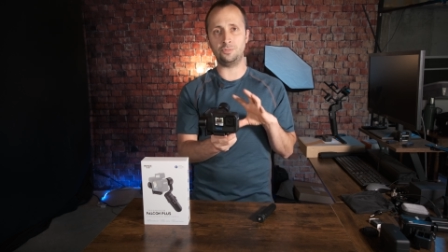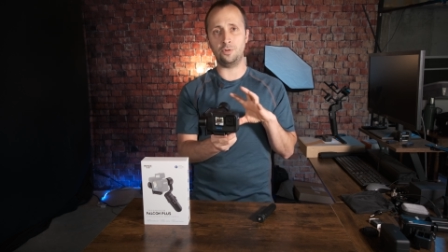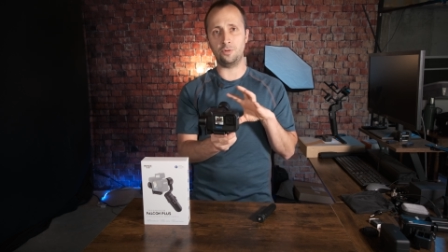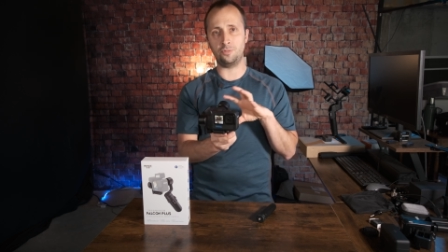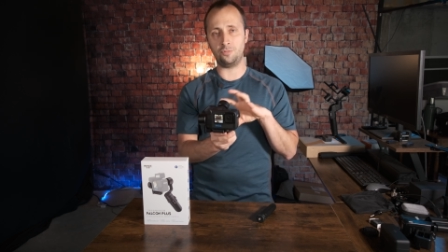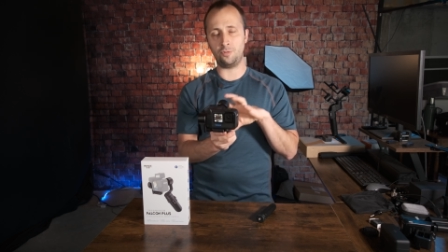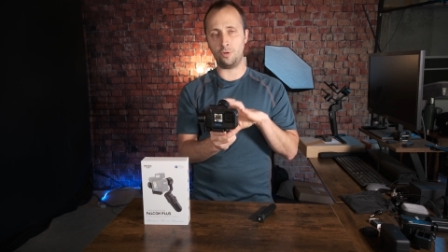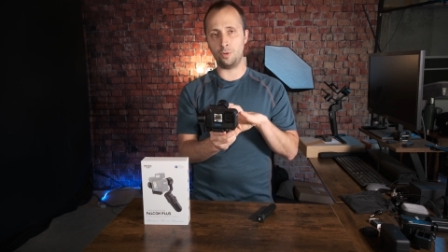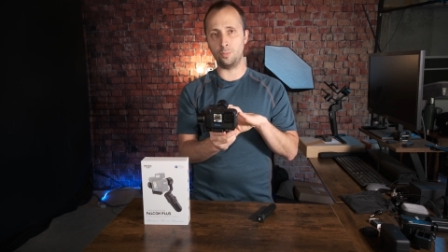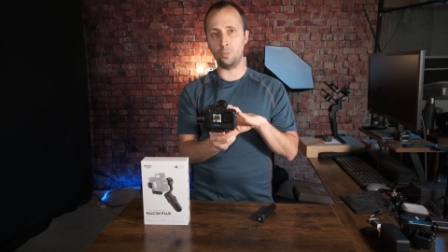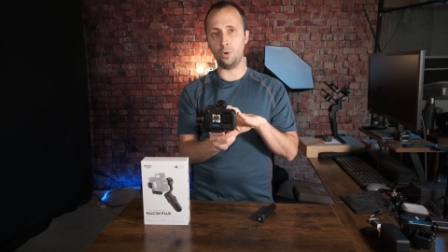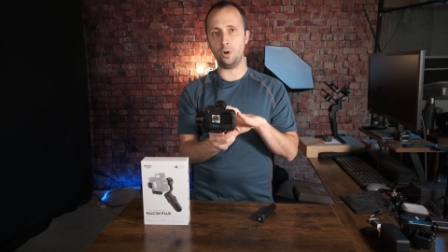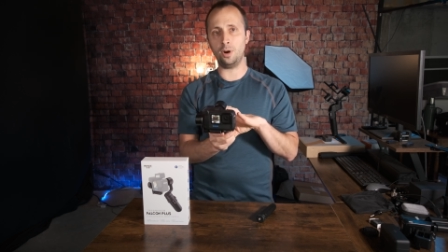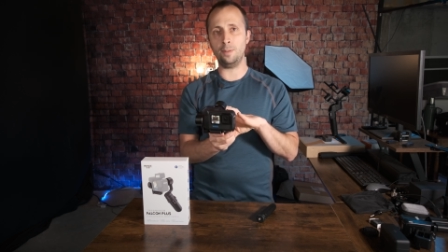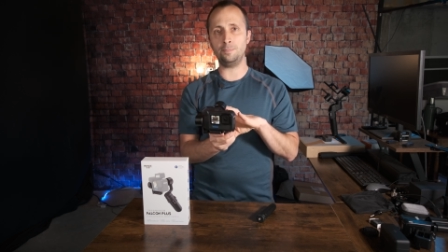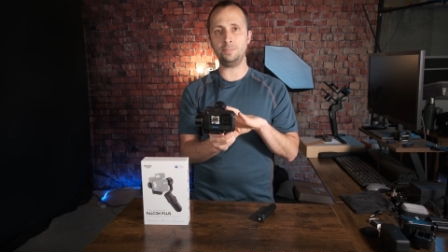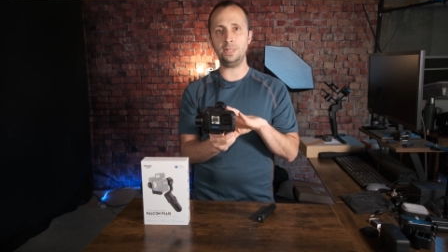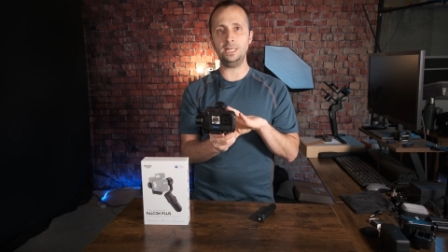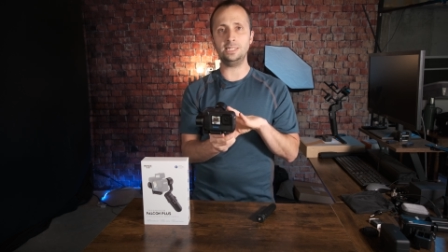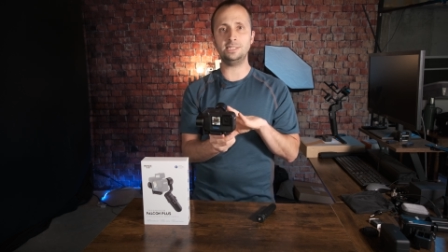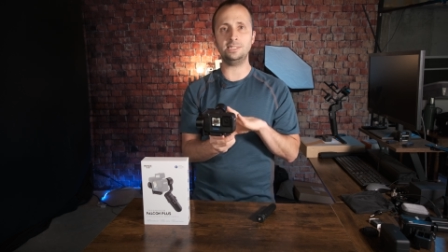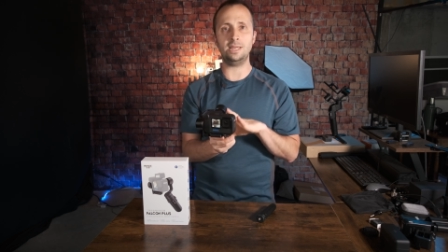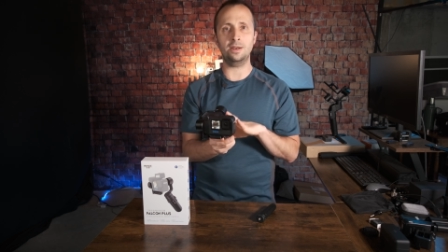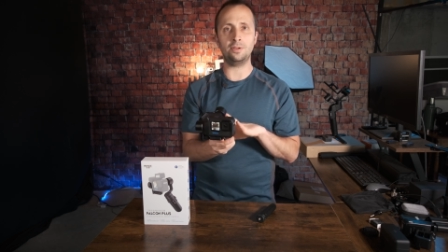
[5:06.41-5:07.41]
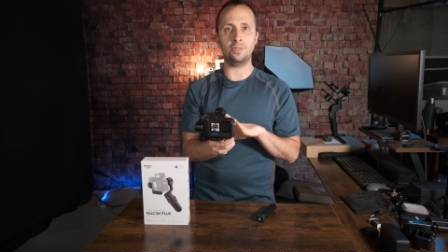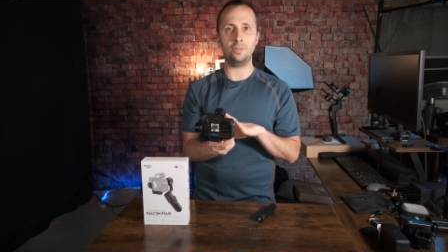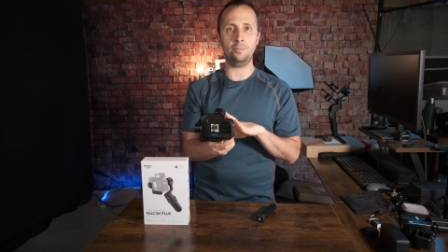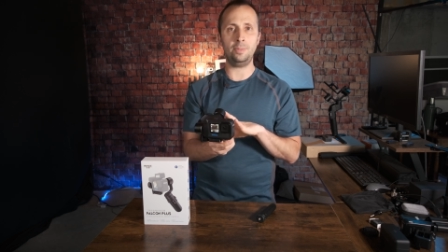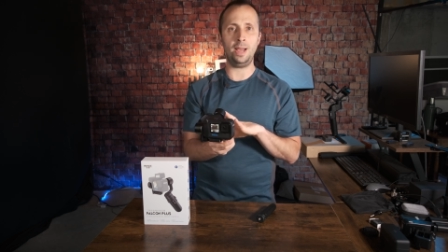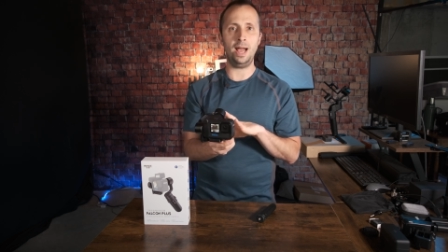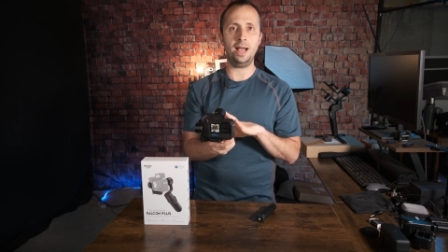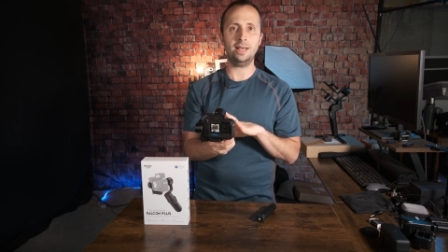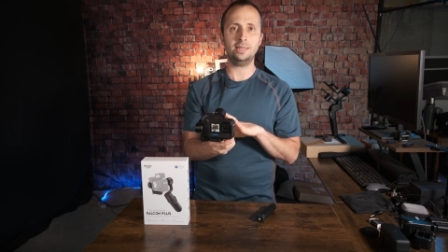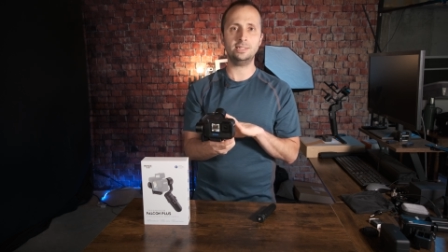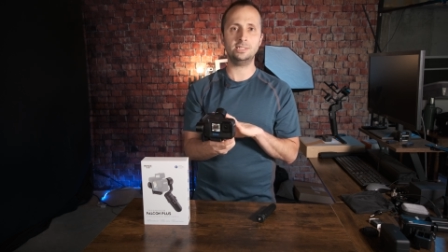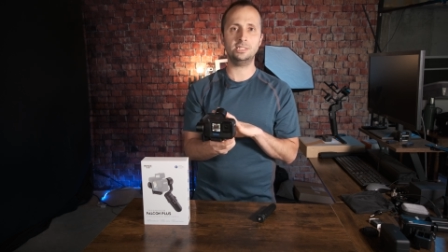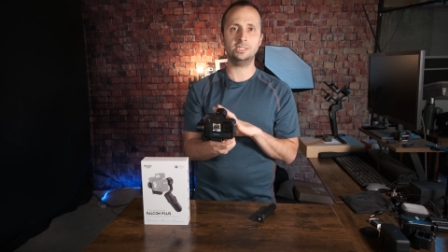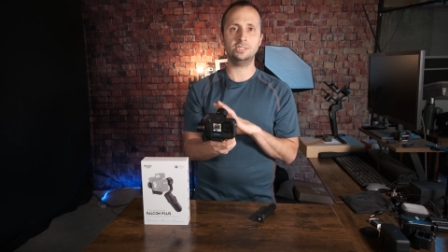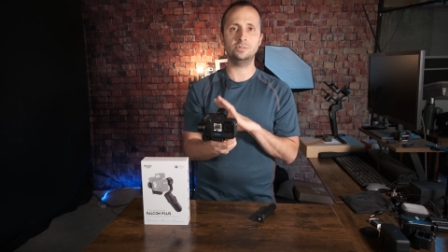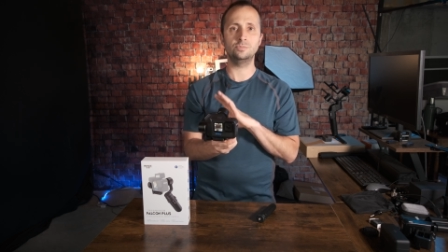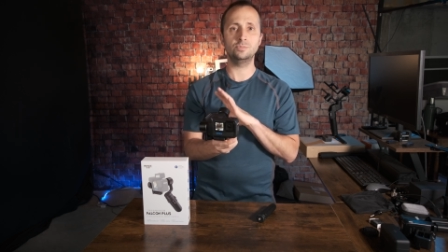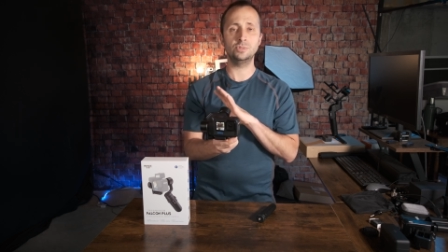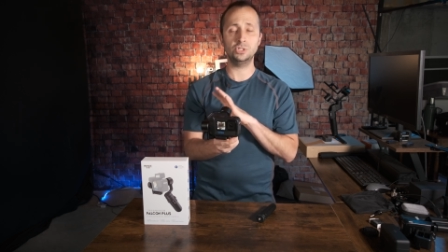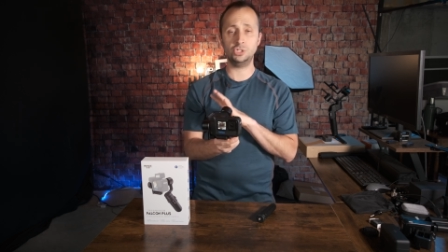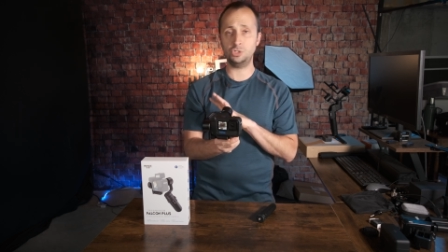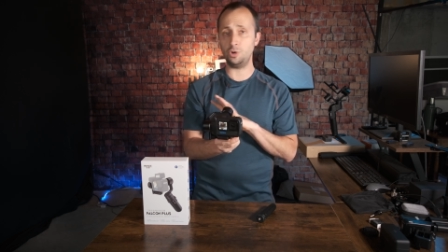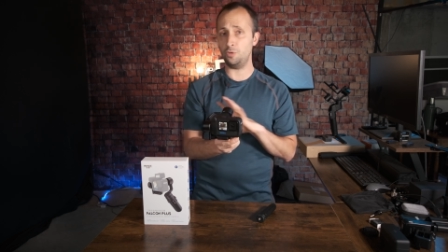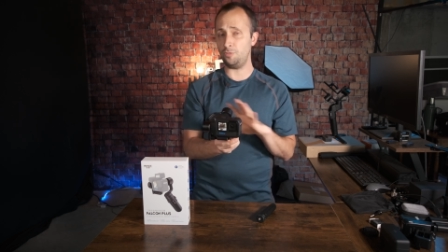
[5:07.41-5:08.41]
for firmware updates out of the box.
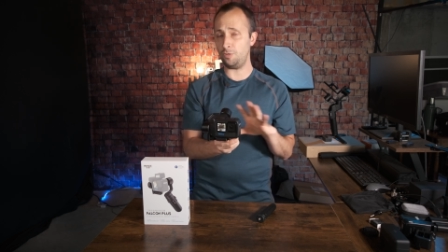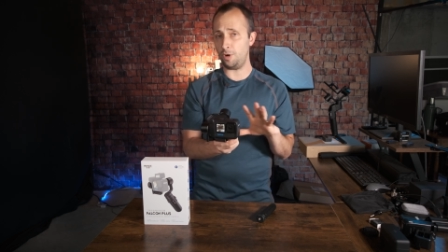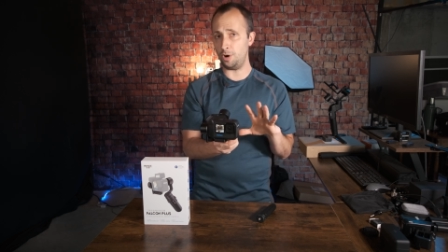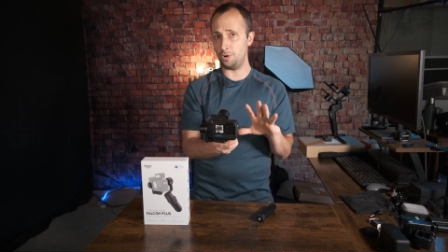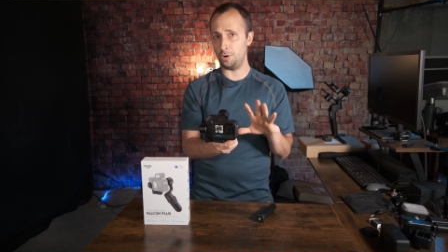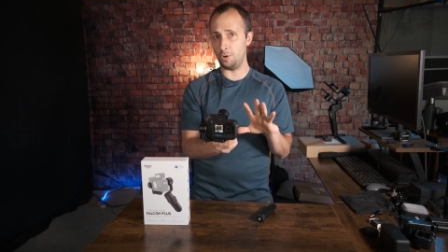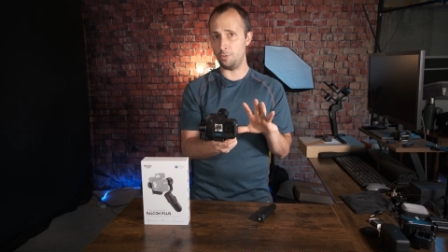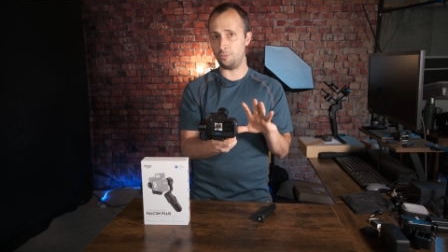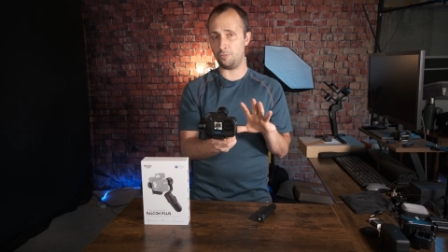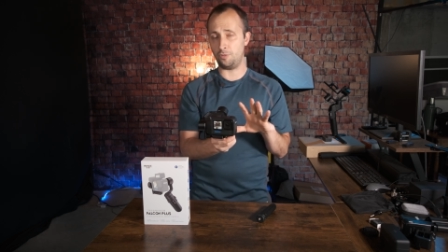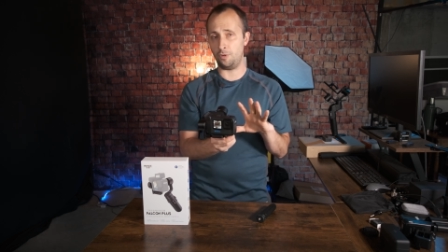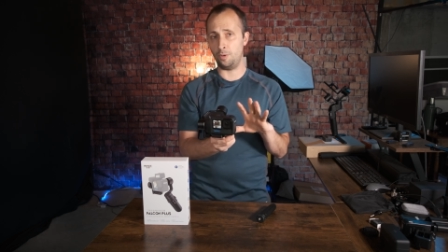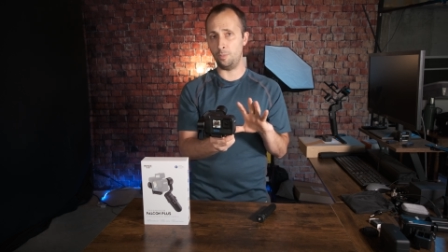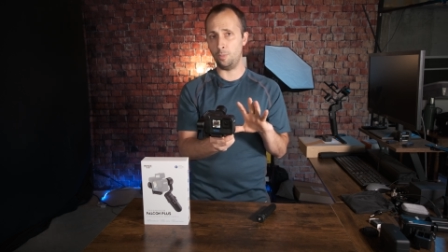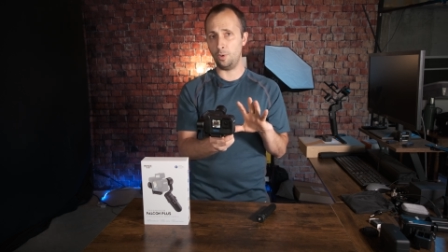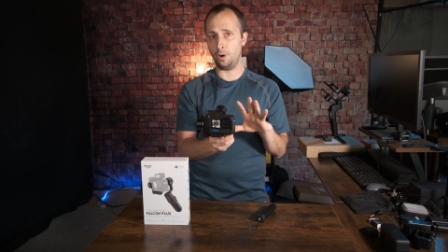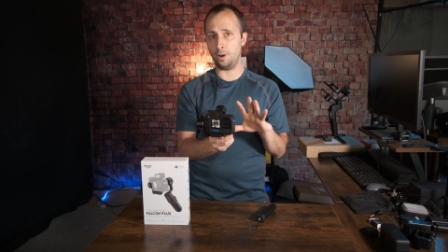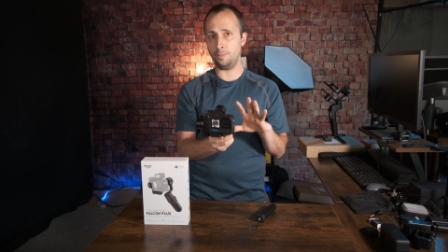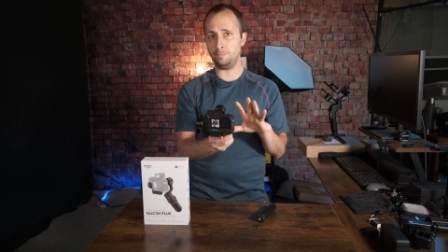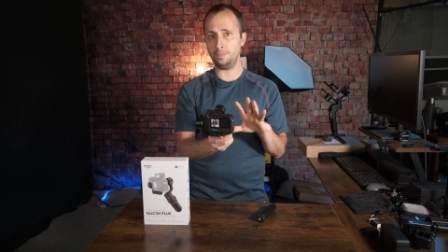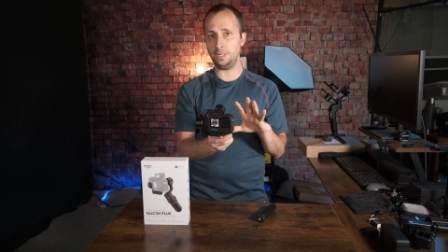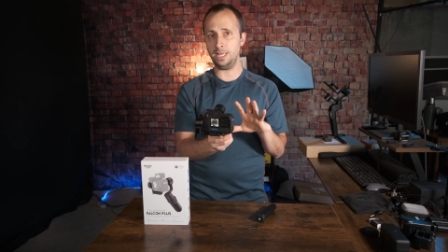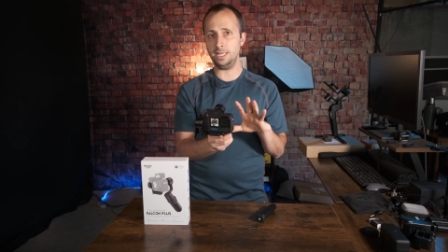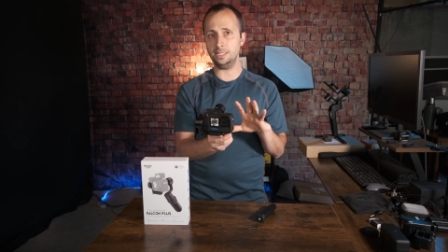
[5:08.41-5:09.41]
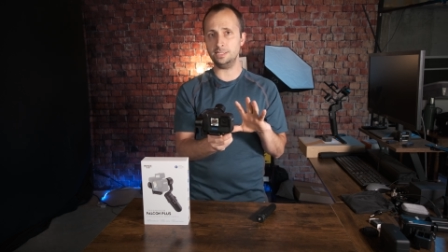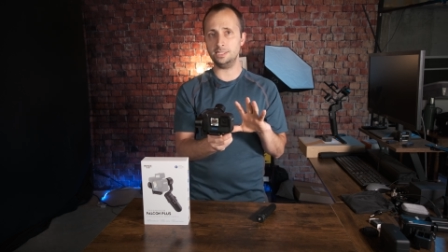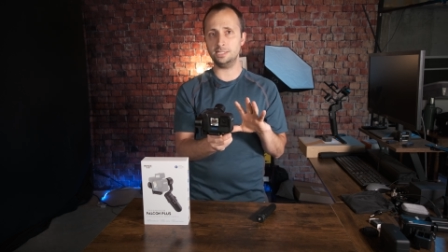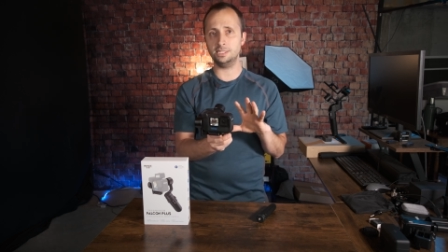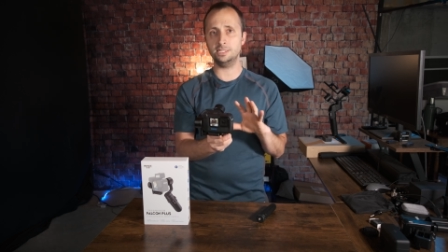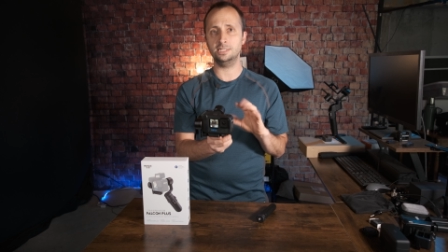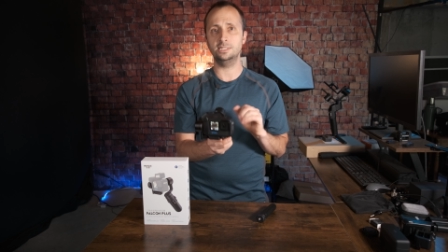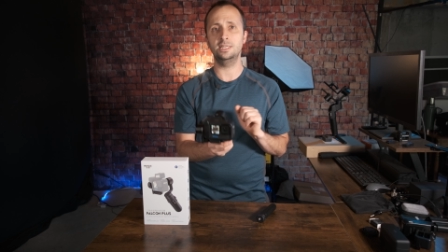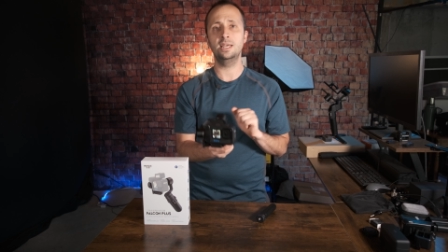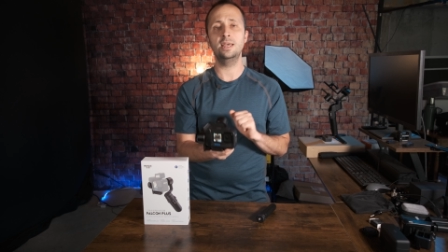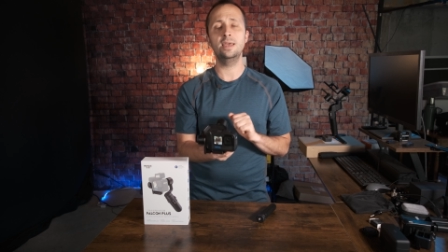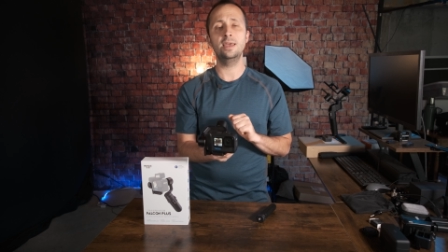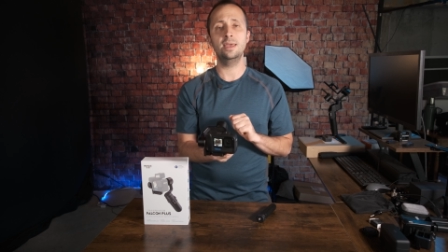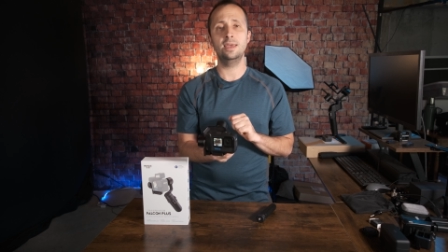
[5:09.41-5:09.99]
So far, no firmware updates.